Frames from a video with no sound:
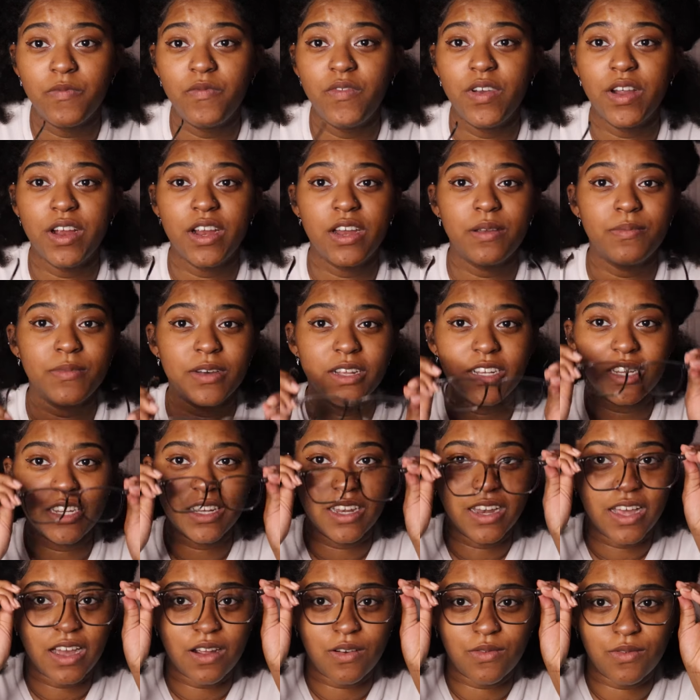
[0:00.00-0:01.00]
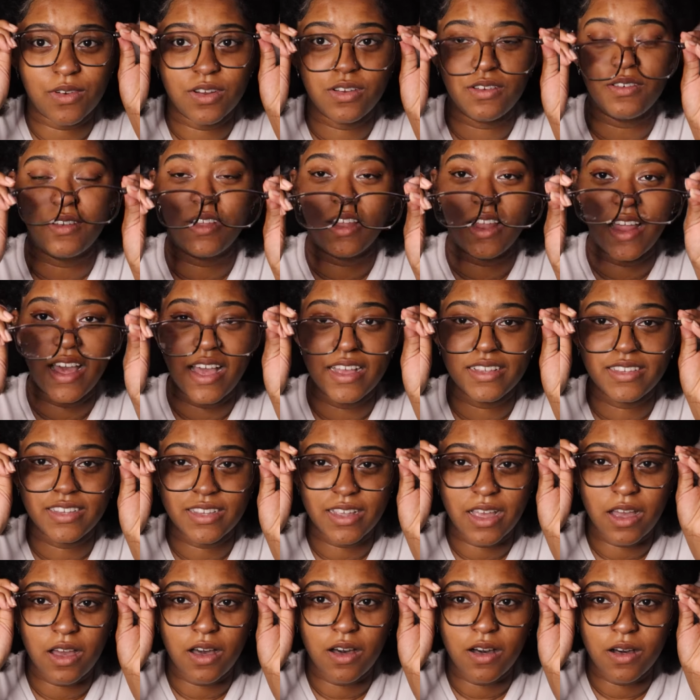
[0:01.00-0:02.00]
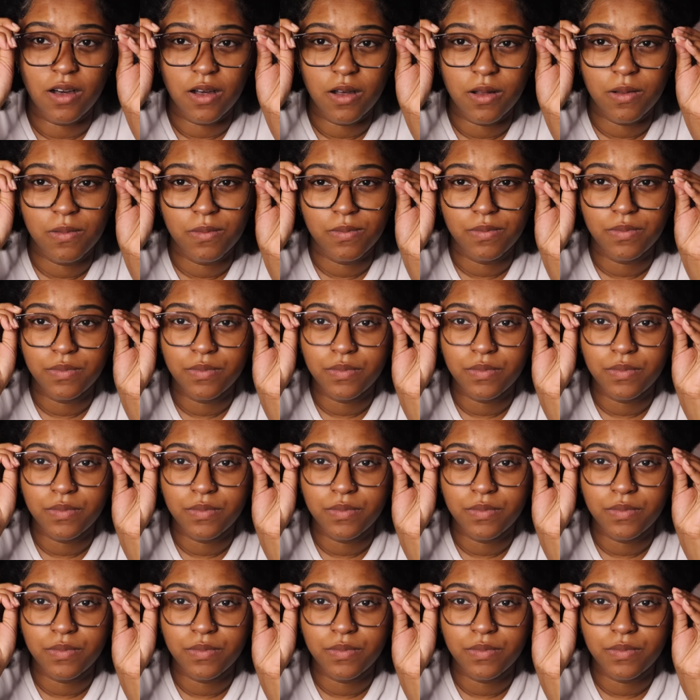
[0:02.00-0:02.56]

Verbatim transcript: very much not real glasses at all.